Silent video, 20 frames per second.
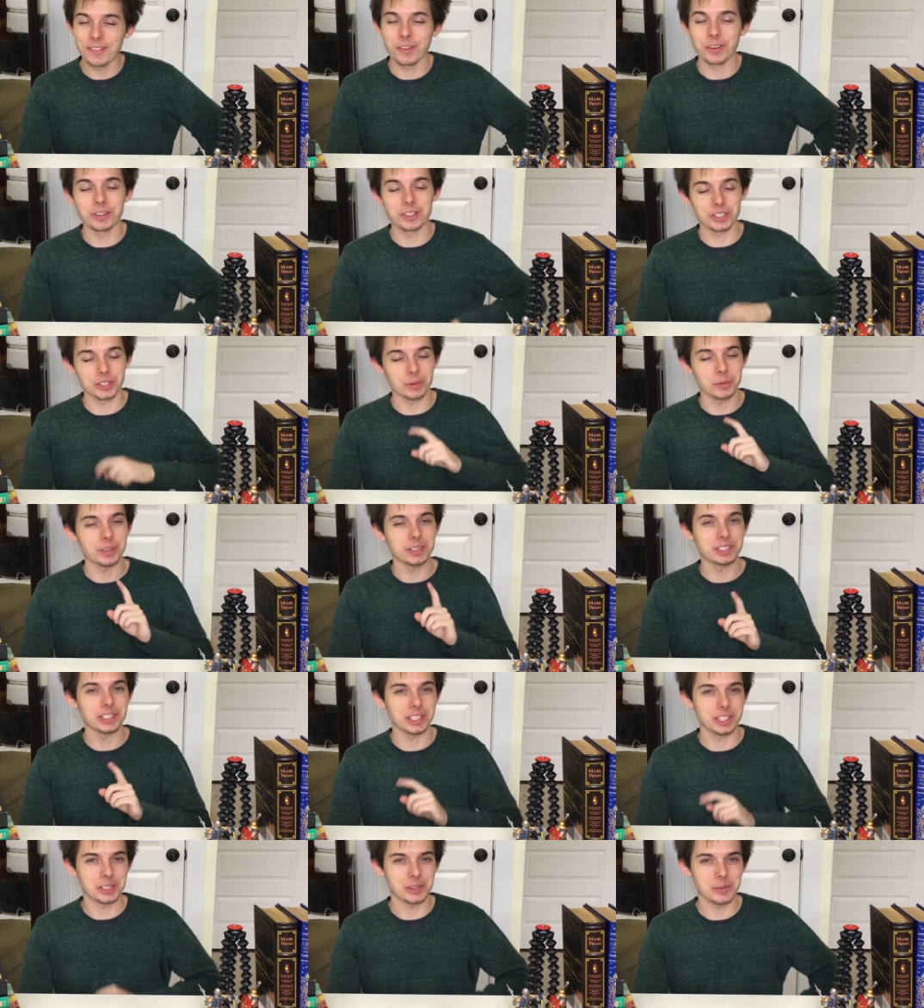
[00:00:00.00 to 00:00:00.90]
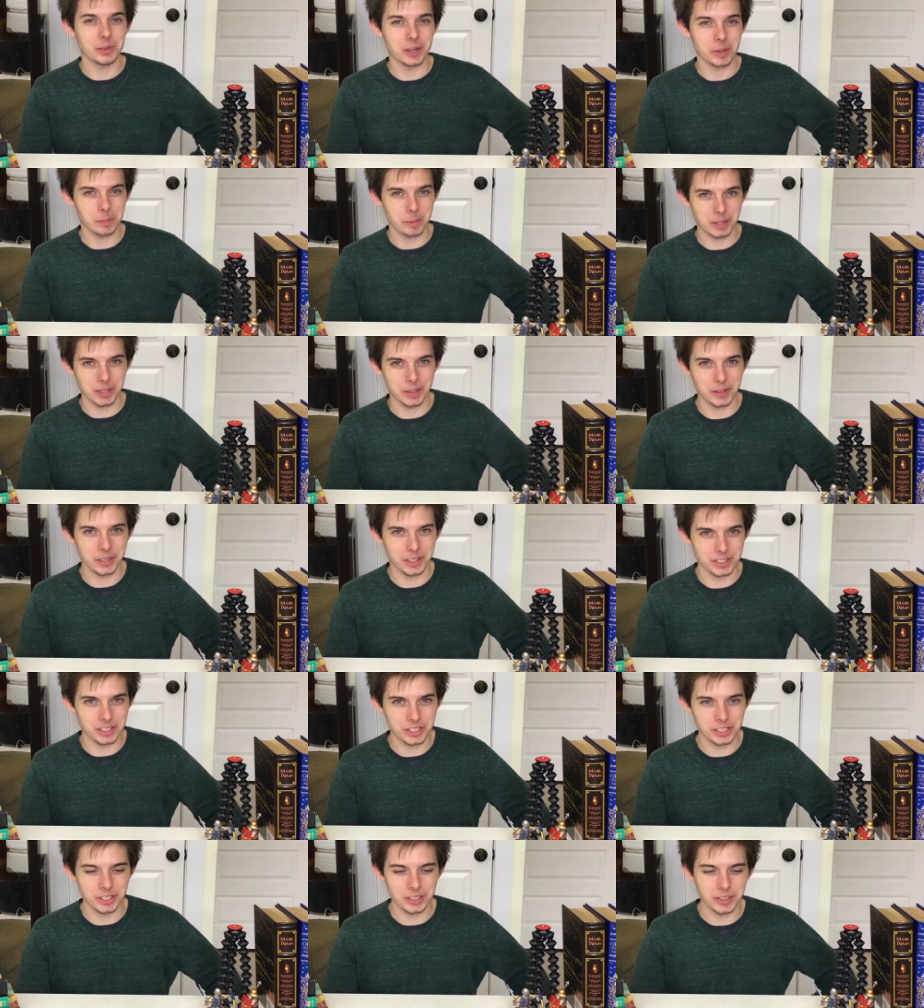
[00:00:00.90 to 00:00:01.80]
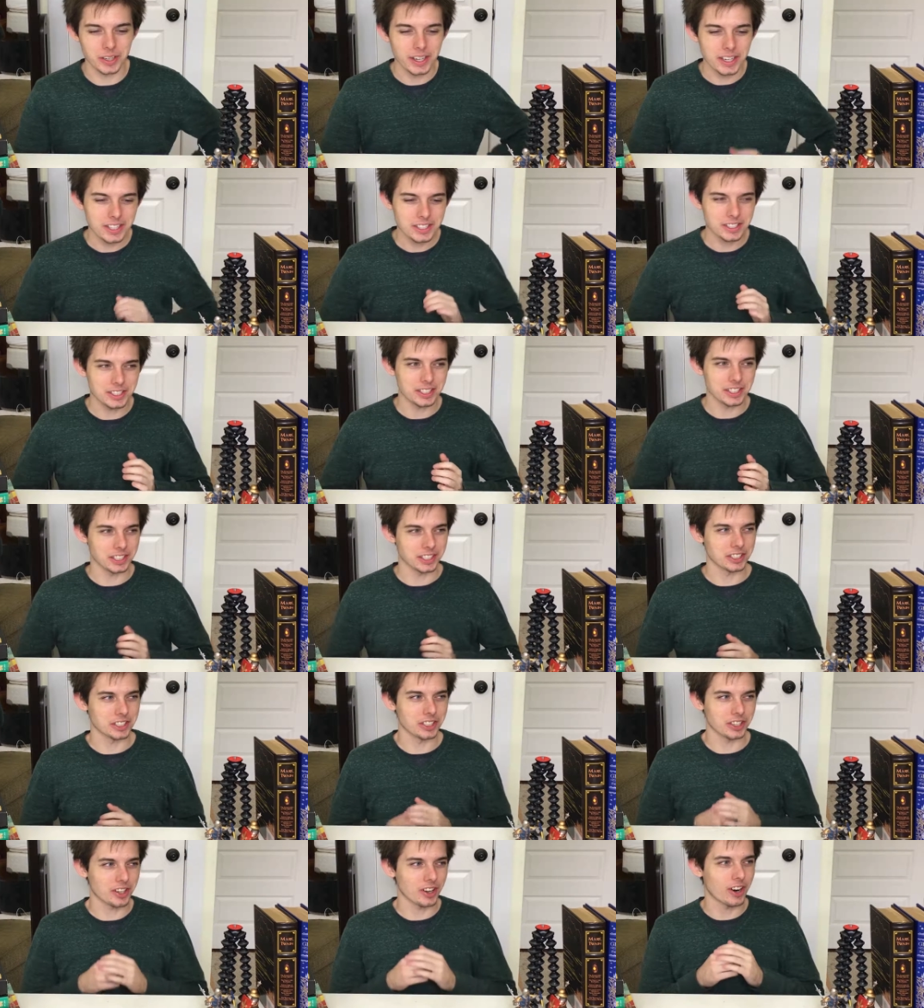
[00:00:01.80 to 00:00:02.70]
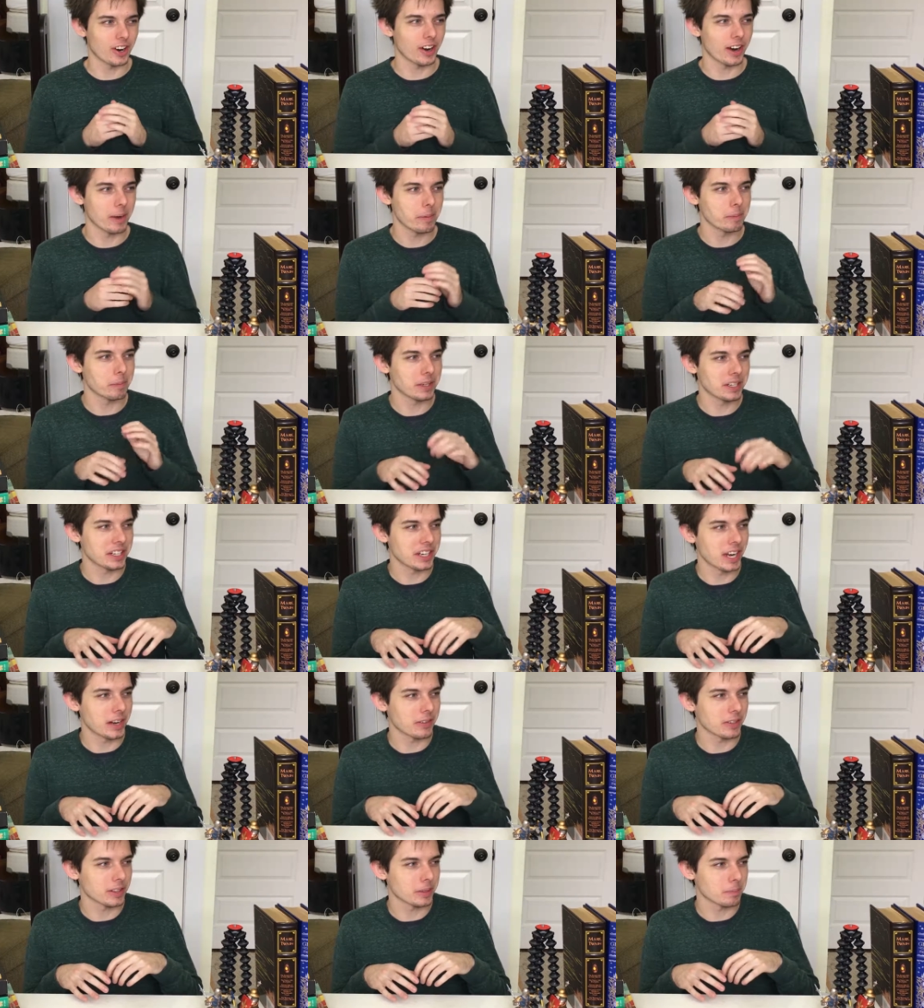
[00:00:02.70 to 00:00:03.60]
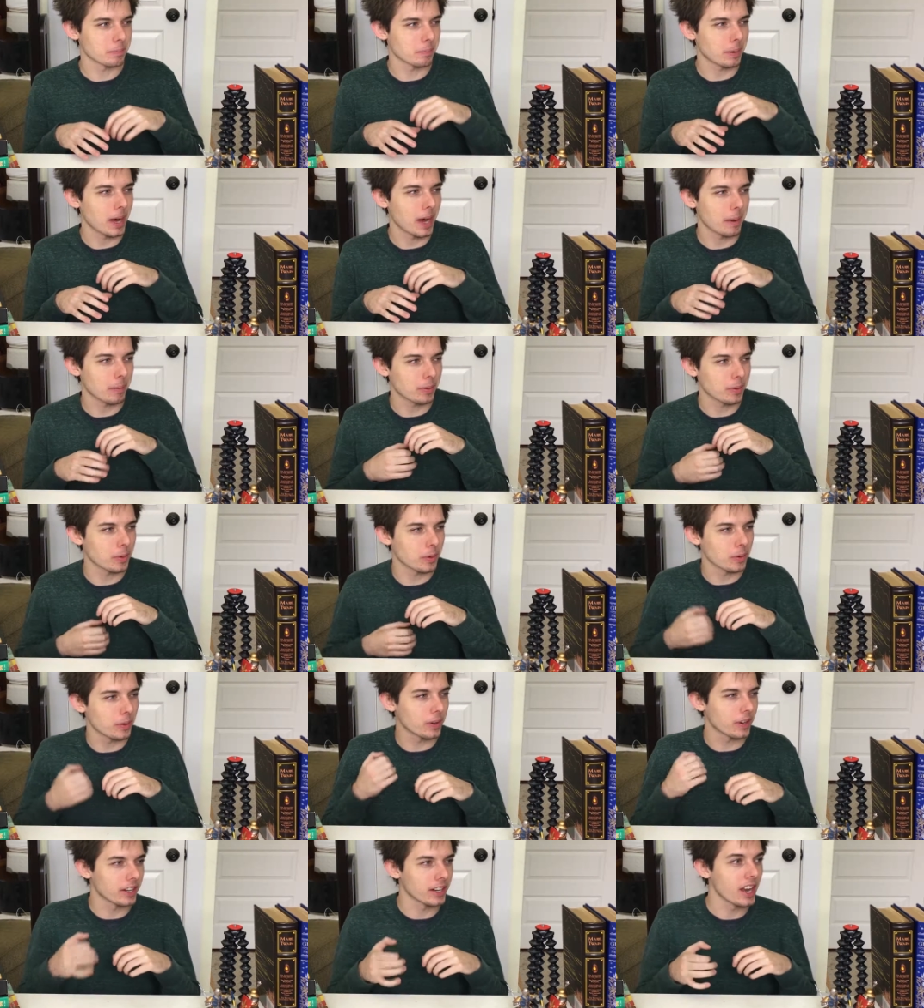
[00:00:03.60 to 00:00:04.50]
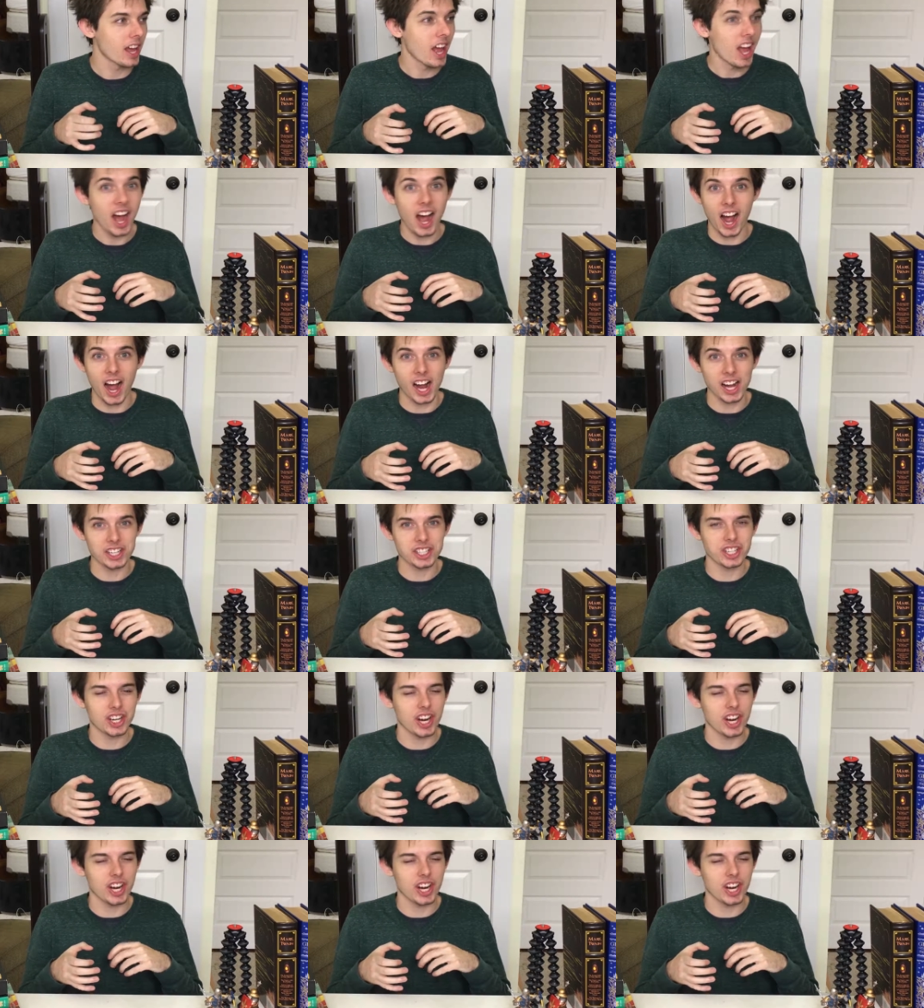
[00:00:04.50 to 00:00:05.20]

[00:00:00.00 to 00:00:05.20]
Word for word: Those are the ones that you want to be going to, sitting in your car at midnight with a popcorn and hot